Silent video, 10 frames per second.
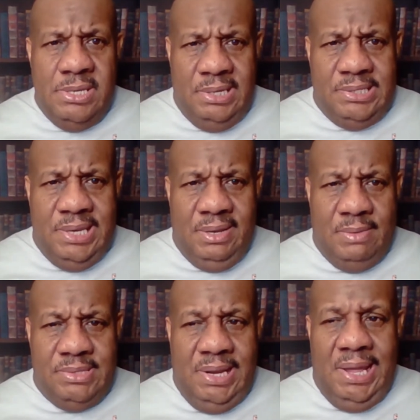You understand
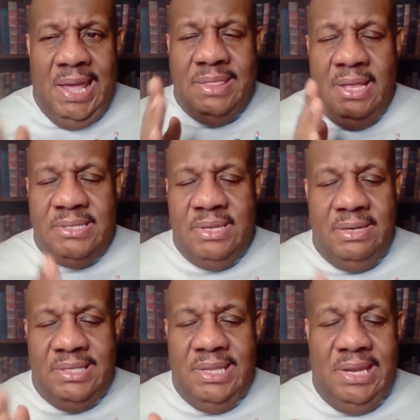what I'm saying? And there are
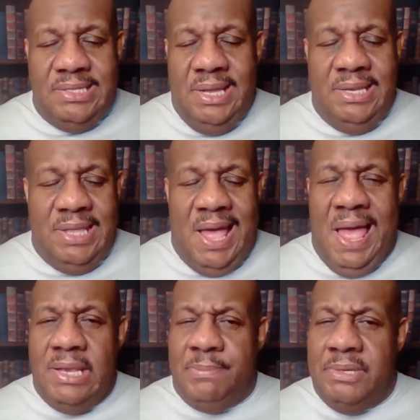certain things, honey, that
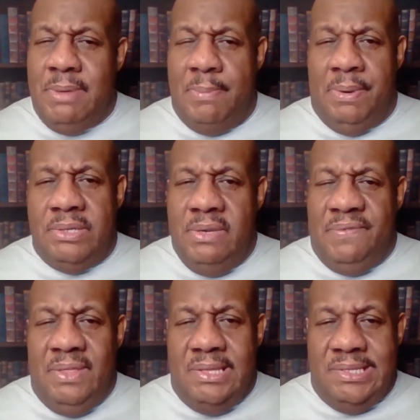I have to push my personal
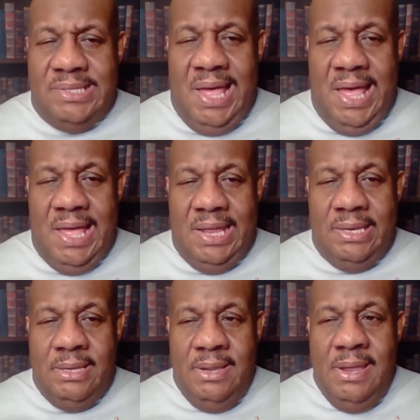feelings aside
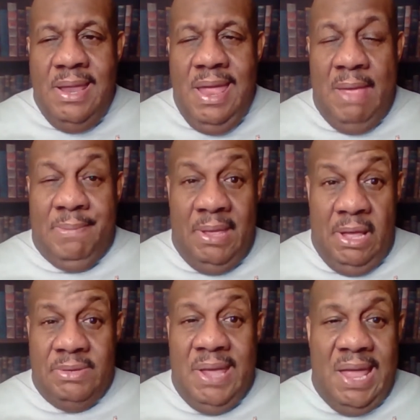and be
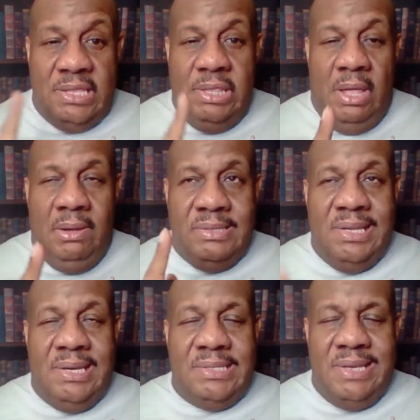like, okay, as long as
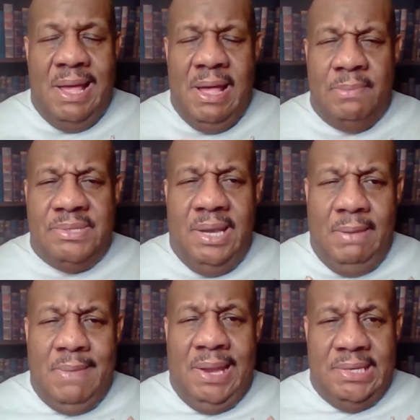it is not
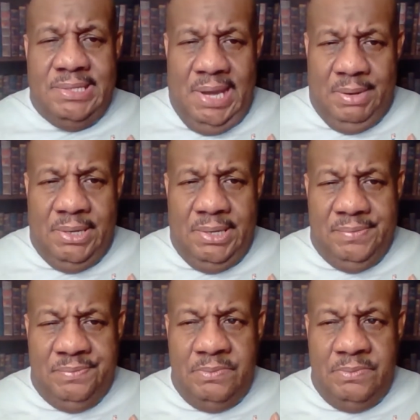upsetting my integrity,